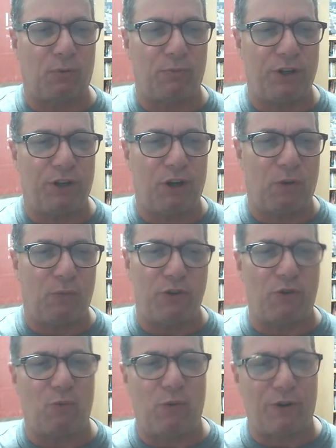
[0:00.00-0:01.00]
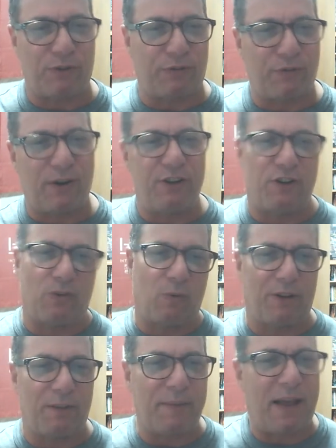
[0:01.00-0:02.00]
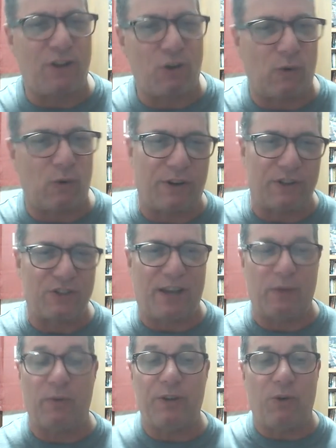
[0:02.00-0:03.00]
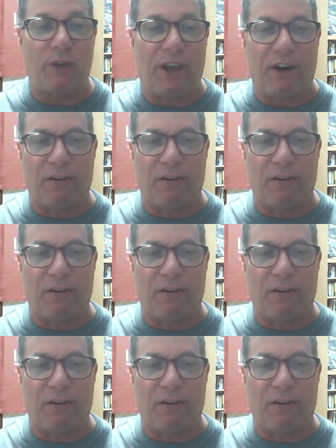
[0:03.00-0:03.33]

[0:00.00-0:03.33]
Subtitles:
you can wear it on the front, you can wear it on the back, you can wear it outside. We don't care.